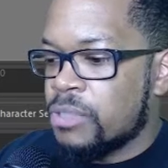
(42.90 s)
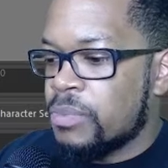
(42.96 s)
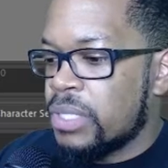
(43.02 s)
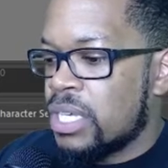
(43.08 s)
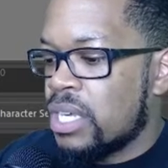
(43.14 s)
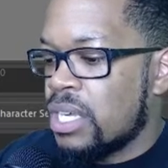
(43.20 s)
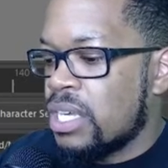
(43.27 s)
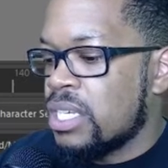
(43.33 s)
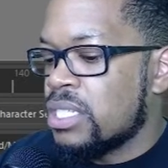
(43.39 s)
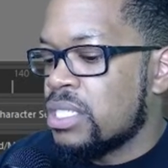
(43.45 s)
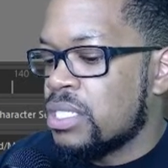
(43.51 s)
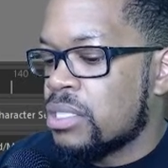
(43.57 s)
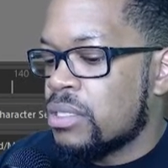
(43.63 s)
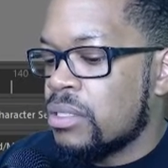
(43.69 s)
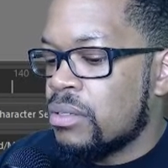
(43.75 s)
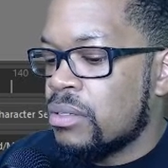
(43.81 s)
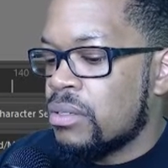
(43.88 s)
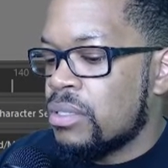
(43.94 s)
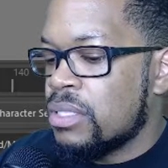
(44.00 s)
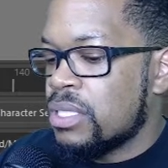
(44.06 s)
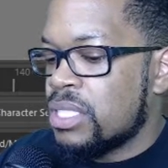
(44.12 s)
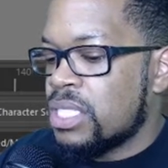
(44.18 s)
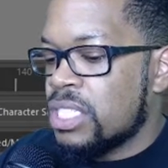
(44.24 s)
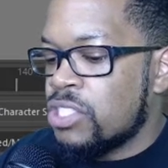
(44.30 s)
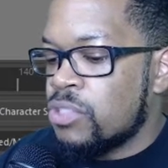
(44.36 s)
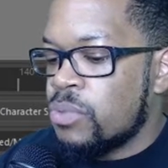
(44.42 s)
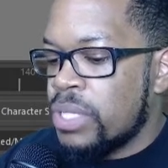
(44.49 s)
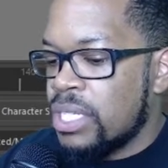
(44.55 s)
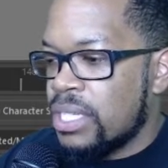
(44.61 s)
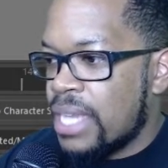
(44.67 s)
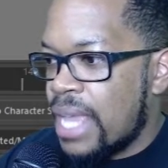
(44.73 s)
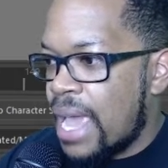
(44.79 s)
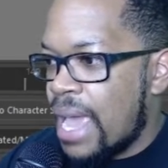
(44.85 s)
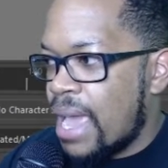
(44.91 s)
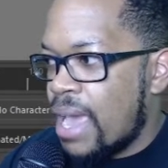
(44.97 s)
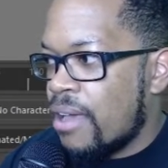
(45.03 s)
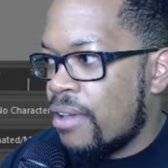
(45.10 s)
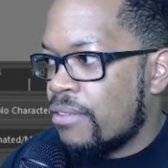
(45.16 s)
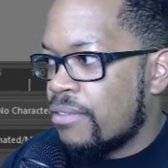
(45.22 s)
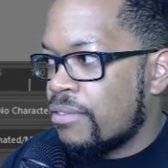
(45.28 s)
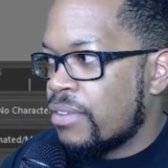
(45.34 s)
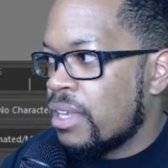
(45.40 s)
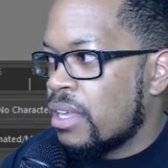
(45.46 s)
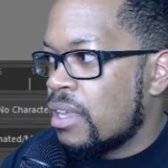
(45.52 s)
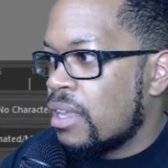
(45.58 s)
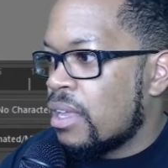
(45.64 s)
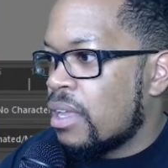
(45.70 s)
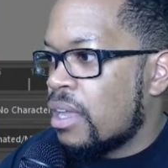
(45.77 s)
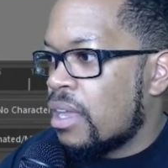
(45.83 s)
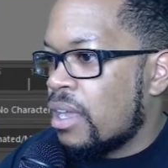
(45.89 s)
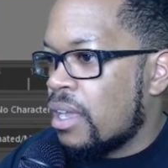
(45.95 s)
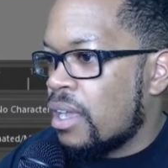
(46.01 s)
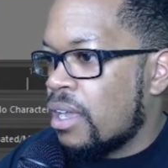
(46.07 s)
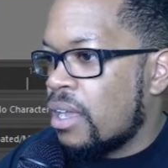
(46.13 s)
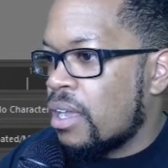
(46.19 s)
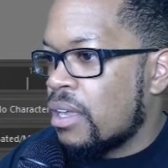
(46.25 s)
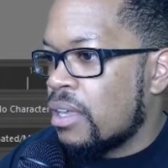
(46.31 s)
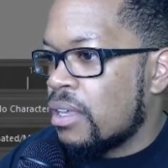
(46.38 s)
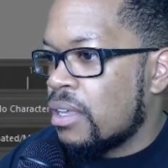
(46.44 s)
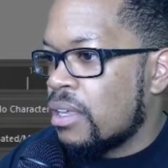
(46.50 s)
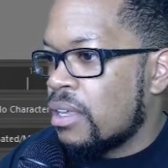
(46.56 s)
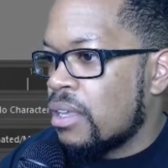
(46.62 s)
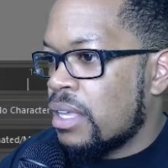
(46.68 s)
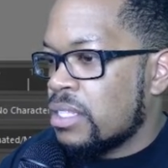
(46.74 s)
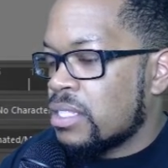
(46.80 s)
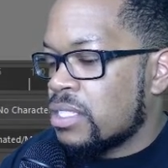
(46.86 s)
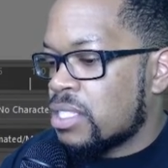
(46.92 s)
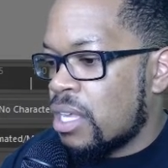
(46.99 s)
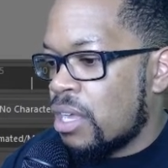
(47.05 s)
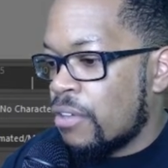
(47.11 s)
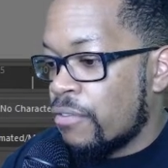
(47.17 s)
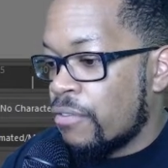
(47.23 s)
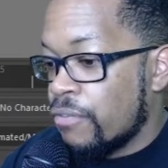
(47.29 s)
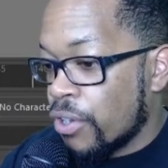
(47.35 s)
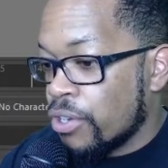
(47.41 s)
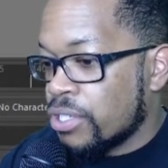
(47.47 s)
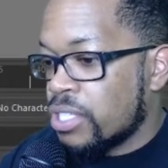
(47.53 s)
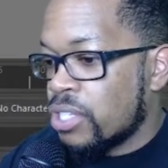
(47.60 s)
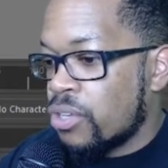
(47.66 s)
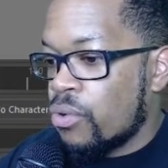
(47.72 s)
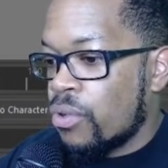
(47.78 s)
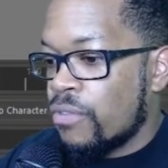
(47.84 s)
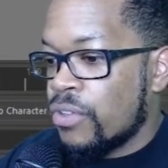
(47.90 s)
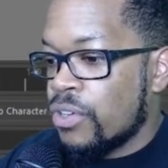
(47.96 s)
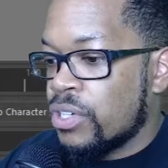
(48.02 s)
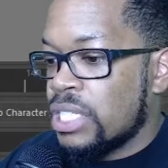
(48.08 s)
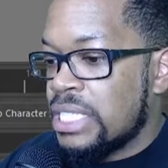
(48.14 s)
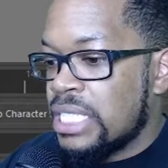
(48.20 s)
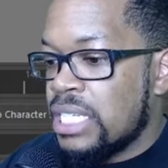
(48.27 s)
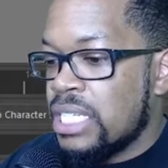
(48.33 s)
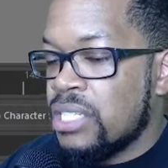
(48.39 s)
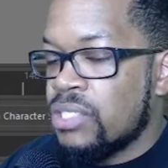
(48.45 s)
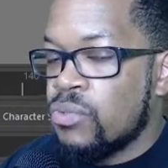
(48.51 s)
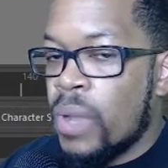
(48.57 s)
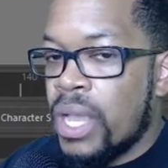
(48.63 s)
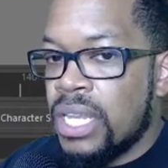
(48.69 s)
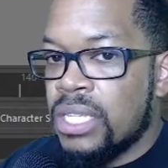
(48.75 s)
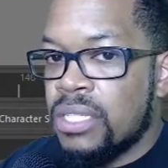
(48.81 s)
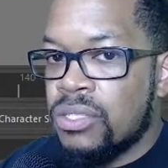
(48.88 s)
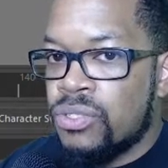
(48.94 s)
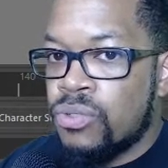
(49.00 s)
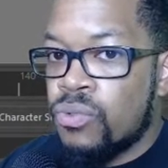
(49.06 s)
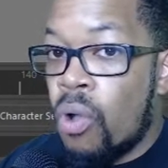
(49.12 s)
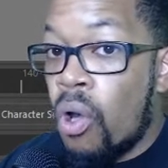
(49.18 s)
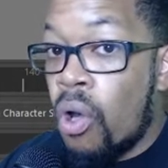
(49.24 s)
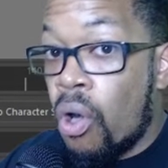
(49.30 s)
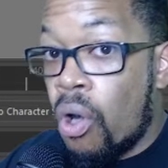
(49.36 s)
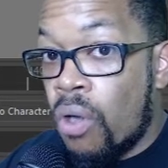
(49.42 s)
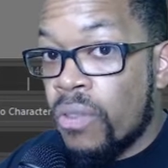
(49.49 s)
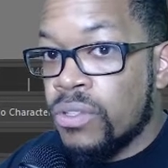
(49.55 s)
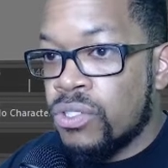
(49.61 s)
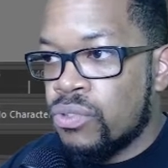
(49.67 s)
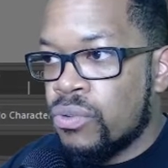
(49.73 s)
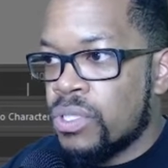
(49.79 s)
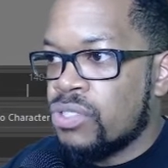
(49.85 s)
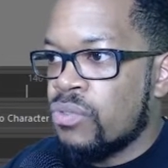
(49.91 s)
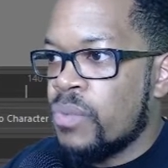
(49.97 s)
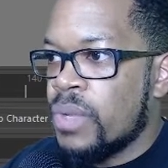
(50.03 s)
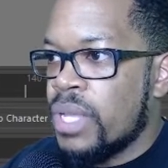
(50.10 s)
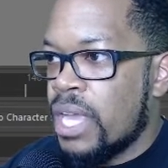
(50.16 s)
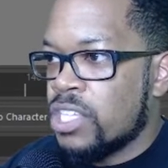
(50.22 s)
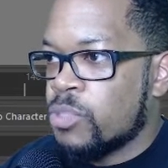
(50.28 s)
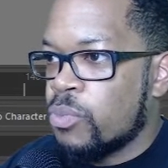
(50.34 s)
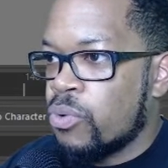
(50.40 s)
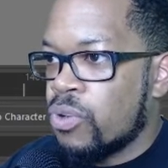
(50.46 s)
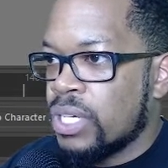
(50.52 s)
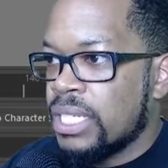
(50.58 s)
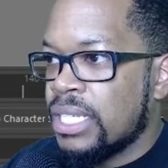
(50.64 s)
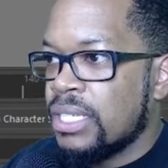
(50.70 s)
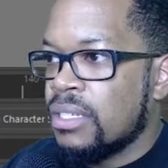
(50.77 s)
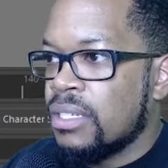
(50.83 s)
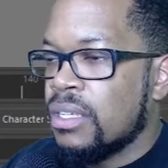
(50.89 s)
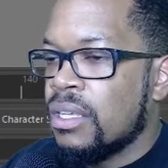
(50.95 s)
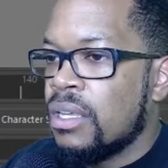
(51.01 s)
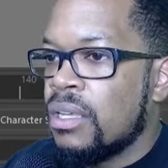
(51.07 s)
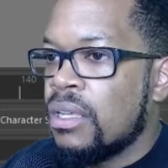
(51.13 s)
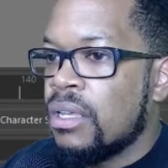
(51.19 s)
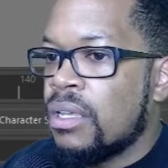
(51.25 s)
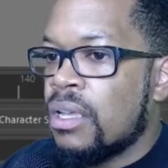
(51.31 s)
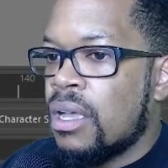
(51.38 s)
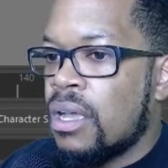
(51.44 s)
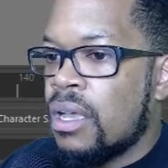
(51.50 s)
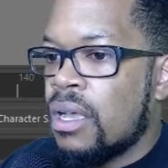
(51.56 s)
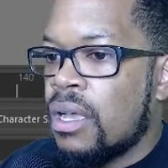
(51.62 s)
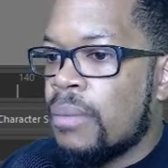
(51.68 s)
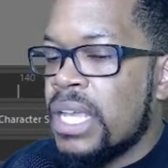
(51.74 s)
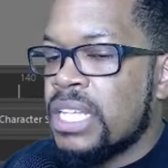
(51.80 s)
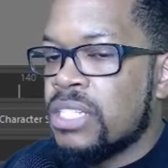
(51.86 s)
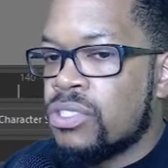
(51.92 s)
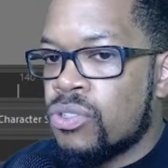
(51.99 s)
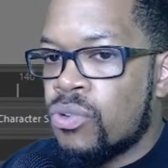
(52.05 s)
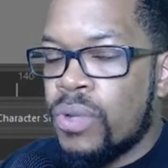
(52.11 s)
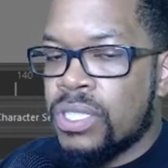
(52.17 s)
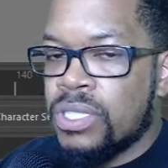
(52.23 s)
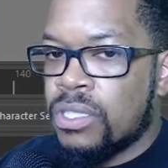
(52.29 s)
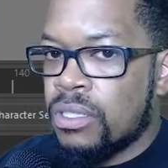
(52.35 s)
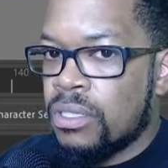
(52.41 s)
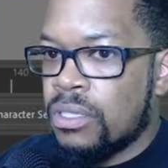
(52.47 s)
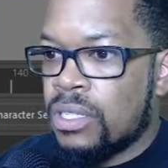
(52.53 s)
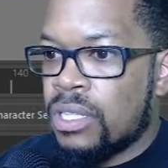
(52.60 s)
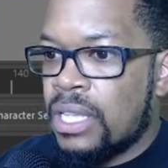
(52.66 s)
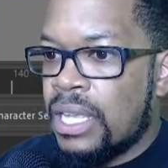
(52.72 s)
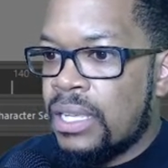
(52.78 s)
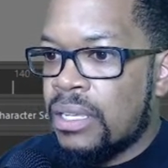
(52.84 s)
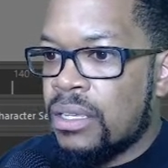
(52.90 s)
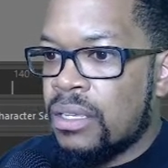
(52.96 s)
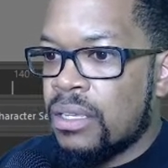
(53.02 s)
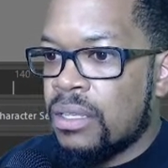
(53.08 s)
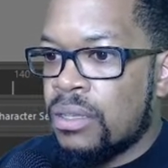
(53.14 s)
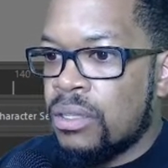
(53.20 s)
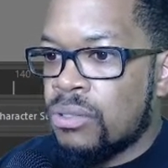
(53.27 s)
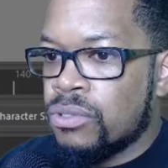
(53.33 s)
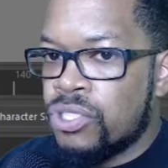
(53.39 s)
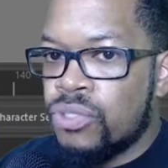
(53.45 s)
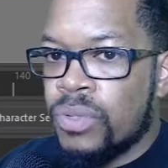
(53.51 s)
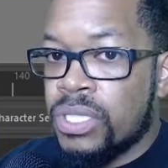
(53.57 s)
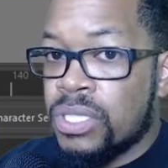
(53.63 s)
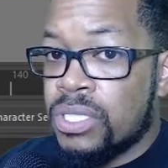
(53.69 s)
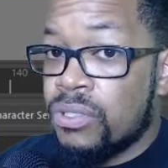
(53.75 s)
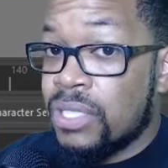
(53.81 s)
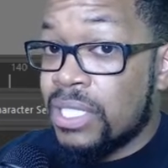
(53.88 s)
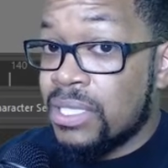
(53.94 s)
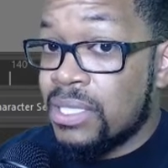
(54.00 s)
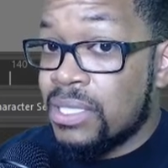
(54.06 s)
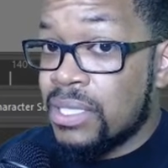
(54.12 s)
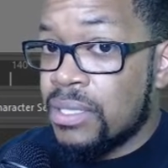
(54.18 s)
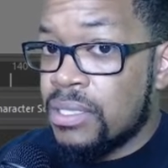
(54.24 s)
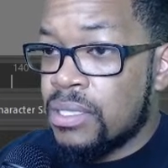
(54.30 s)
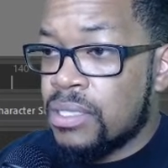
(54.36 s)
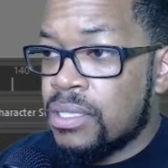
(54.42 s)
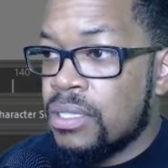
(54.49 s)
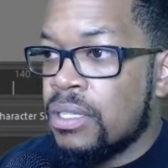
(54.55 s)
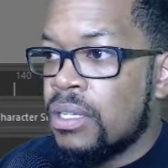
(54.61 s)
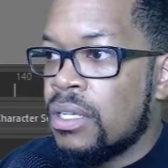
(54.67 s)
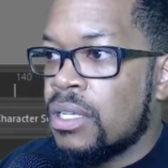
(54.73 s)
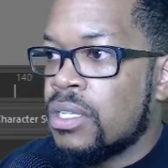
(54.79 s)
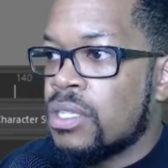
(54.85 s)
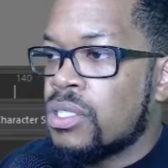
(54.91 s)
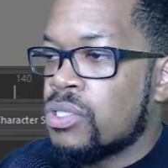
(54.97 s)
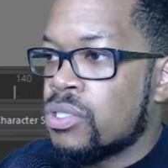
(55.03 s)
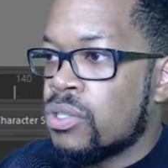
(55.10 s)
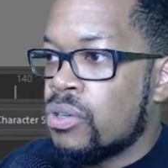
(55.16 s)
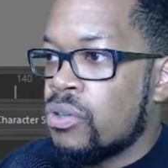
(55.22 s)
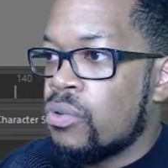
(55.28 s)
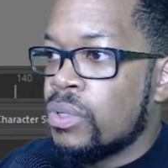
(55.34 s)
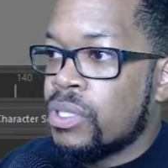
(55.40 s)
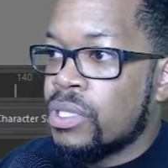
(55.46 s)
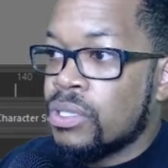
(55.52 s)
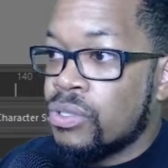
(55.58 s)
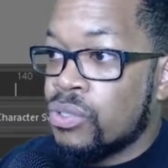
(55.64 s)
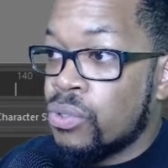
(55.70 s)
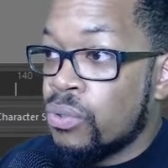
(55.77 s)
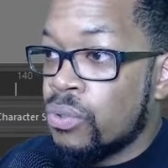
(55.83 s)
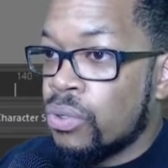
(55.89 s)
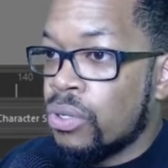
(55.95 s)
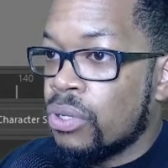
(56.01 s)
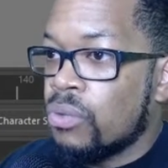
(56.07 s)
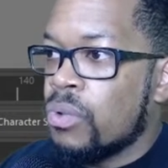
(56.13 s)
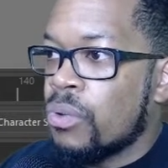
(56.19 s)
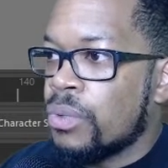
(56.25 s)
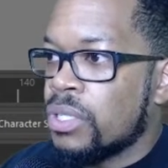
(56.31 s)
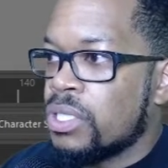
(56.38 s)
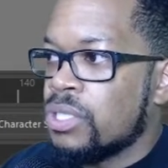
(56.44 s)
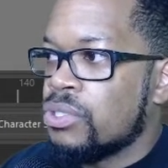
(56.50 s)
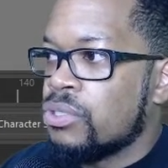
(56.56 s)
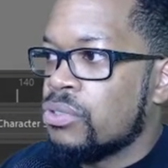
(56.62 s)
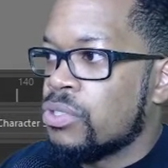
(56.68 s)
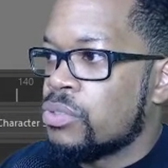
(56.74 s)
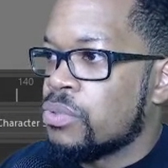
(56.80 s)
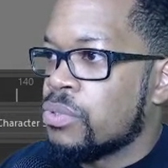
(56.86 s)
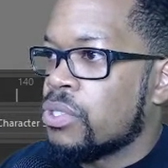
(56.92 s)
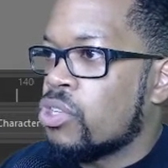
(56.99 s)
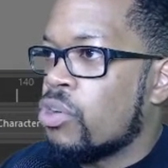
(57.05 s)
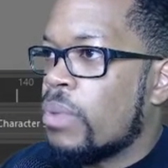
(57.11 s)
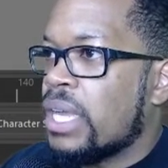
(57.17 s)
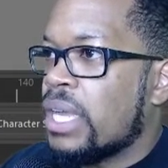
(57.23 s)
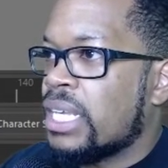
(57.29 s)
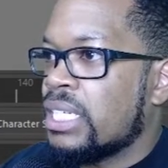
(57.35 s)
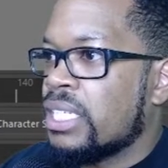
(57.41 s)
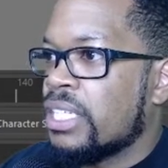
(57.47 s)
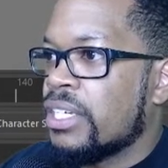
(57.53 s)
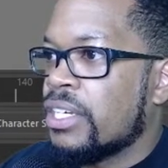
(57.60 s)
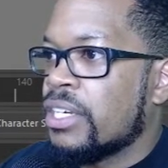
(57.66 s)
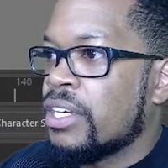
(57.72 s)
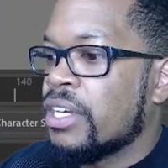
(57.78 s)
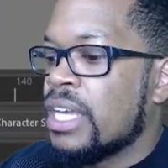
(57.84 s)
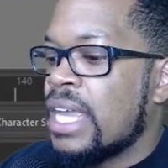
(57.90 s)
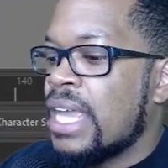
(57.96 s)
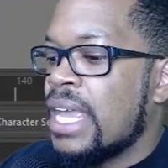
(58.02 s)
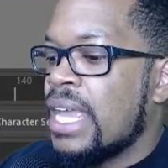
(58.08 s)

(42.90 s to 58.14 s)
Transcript: is because since we didn't have a vert or vertices weighted to all the joints when we exported it, it's going to look like those joints don't exist. So with the tool, what we're going to do is we're going to go back in here